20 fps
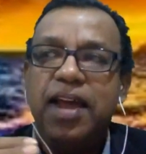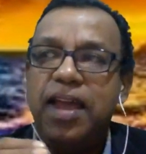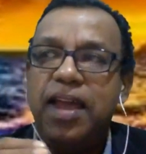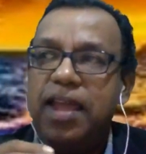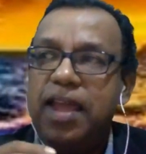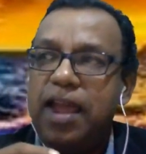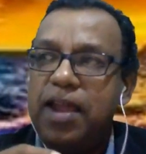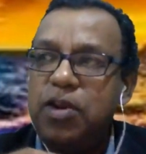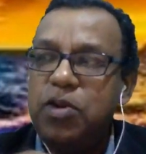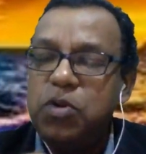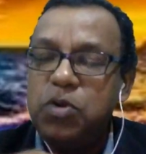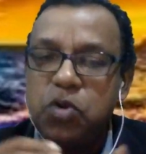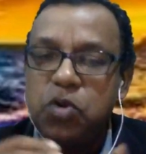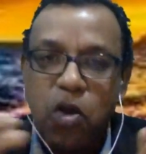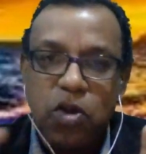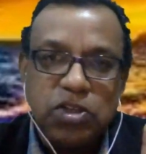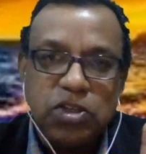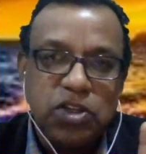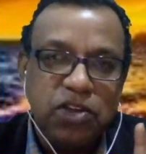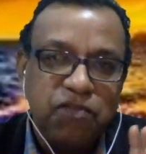I, I do
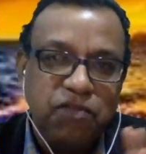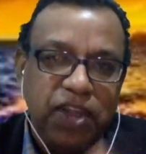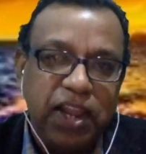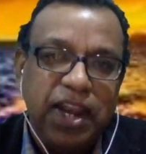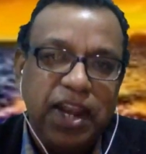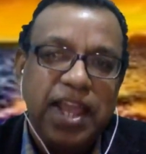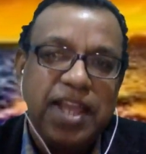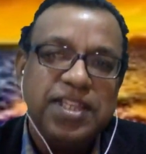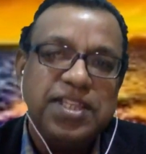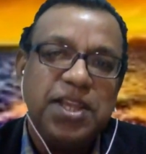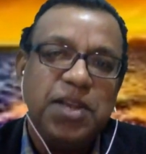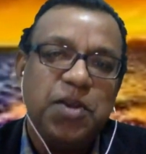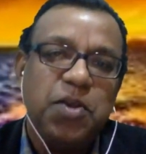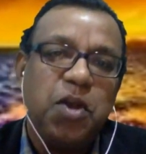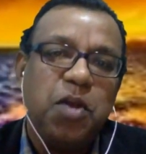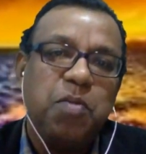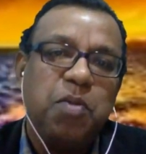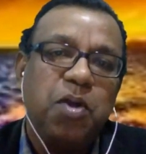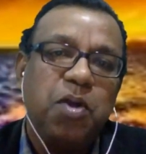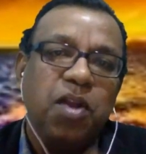talks on finance. I
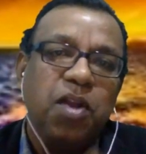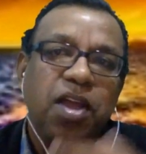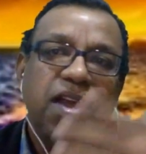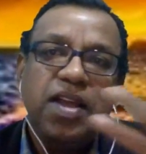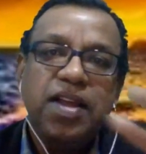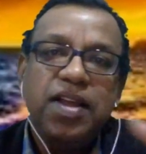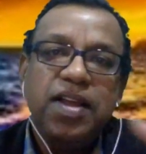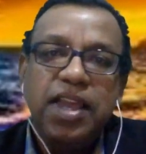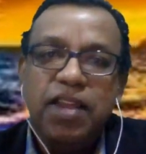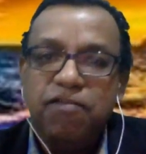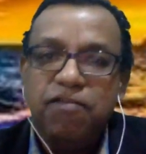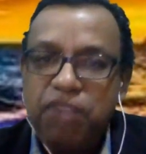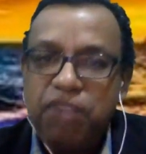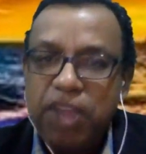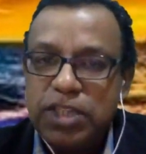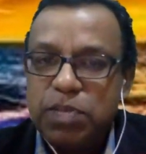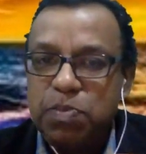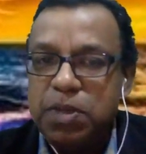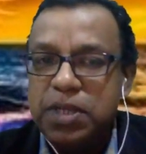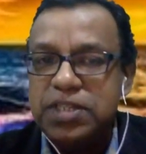talk about
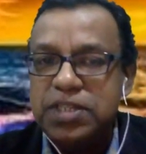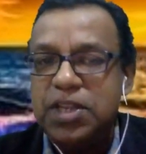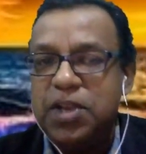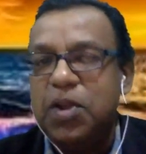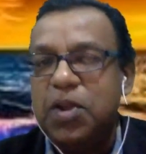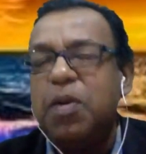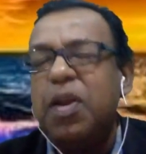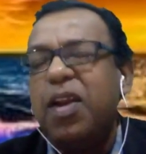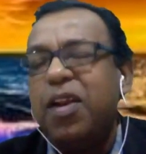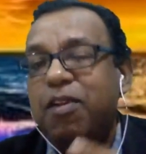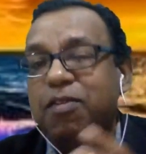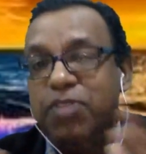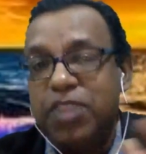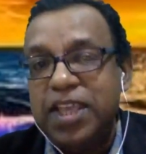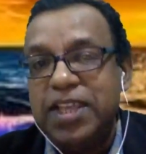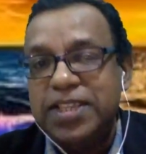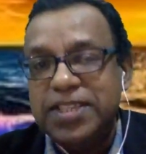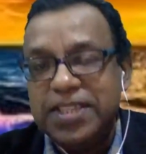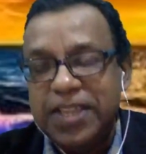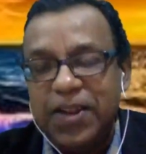investments. I talk about a lot of
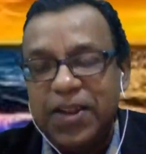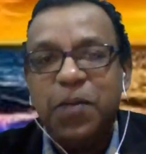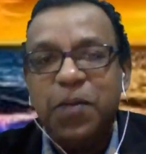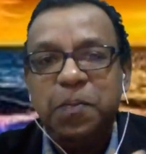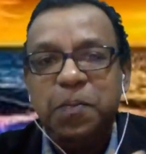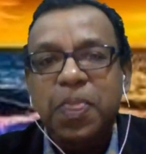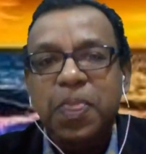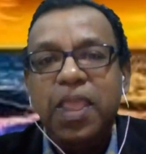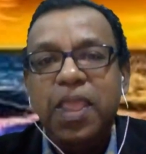things, you know.